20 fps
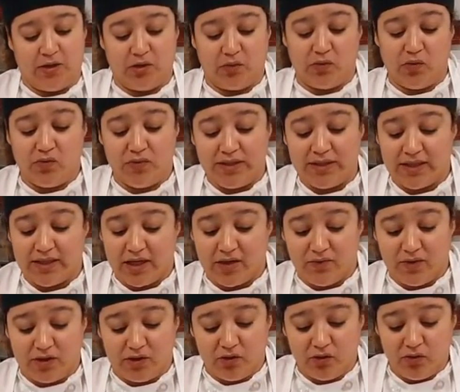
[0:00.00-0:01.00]
So when we say
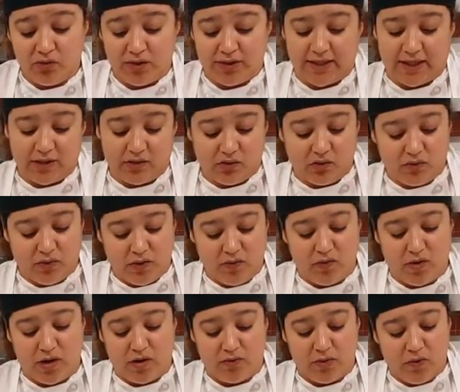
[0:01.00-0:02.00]
reduce, that's what we
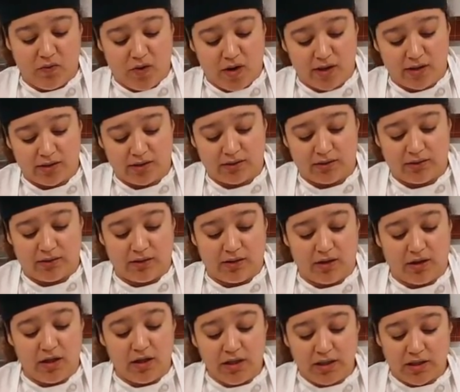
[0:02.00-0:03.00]
want. We want
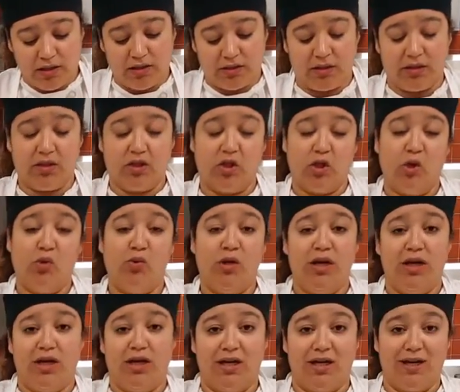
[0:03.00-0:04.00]
the onions to
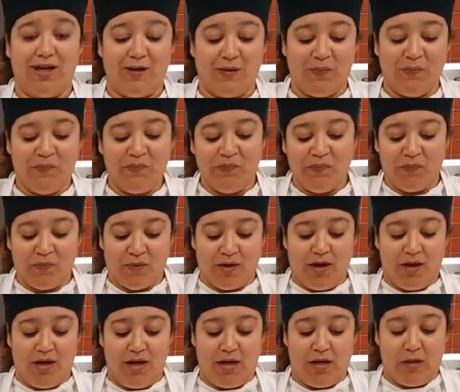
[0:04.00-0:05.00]
slowly cook
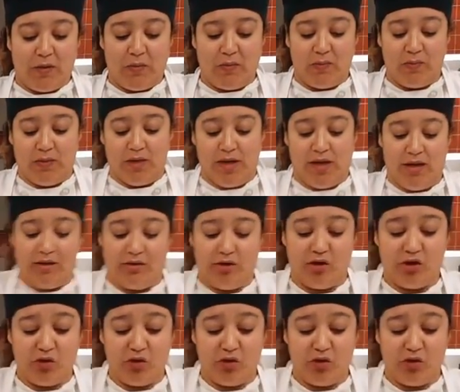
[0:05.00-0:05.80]
and the